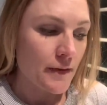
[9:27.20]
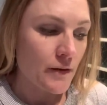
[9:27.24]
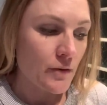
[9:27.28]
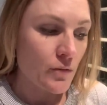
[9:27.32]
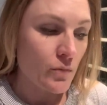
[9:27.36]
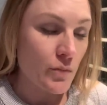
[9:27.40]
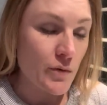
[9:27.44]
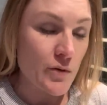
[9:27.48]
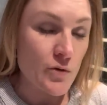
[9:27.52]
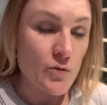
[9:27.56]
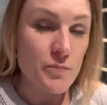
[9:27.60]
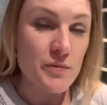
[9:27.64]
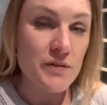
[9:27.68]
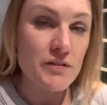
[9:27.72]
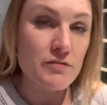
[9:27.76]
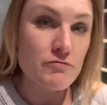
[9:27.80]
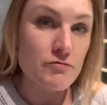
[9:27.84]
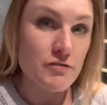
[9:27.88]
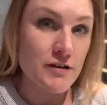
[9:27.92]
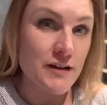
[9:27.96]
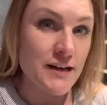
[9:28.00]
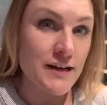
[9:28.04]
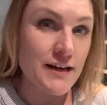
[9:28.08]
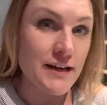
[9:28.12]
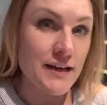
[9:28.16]
will be
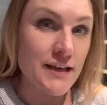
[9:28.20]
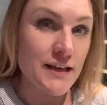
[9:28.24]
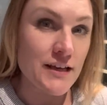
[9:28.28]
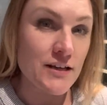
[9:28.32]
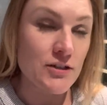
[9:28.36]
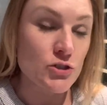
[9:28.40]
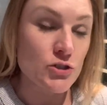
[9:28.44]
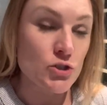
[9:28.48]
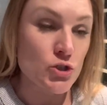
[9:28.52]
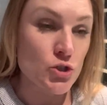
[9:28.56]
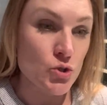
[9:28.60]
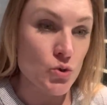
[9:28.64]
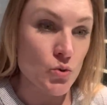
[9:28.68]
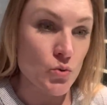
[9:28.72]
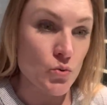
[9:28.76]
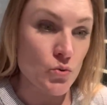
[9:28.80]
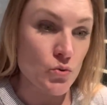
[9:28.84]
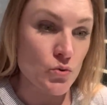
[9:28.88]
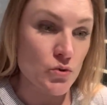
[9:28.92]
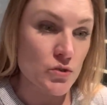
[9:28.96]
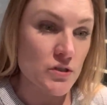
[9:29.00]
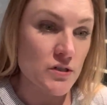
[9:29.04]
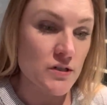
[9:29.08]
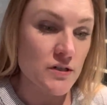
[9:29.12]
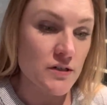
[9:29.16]
really
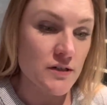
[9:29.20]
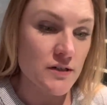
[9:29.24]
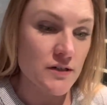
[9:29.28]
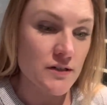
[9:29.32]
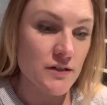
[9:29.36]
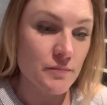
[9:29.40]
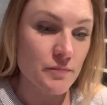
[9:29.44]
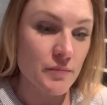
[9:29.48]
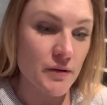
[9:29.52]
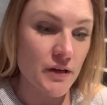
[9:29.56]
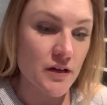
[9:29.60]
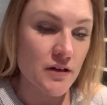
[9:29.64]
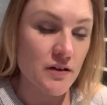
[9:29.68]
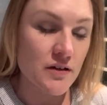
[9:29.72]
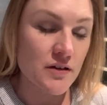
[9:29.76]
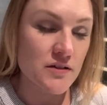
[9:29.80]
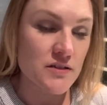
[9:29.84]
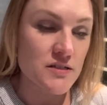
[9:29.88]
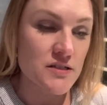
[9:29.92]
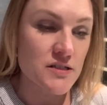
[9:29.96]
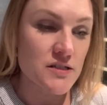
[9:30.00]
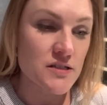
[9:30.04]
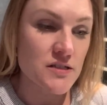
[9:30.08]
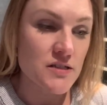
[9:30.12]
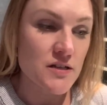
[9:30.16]
short
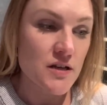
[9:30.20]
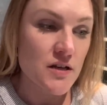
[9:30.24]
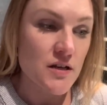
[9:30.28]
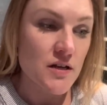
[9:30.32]
because